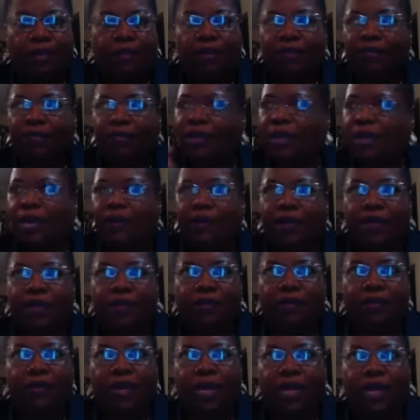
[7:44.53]
We've carried
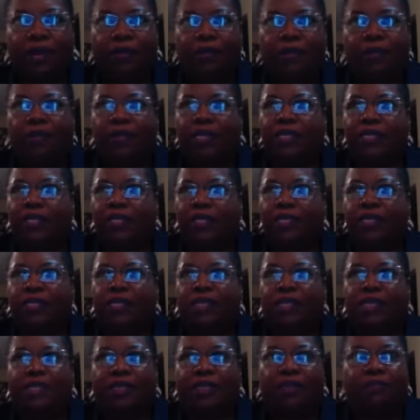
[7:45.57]
around,
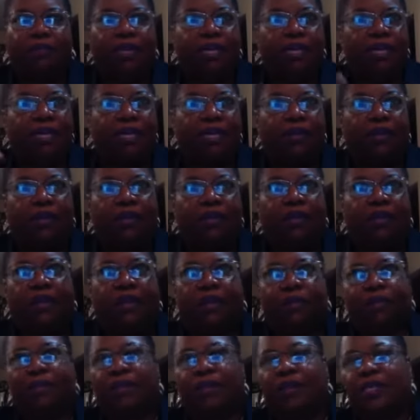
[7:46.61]
it's been in our
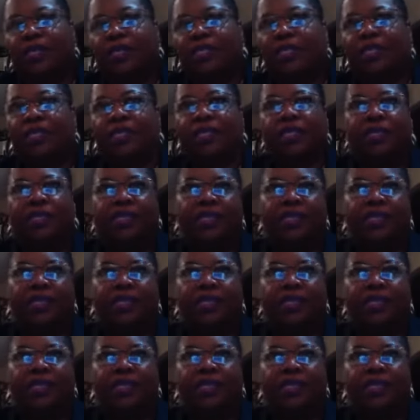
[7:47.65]
thought process.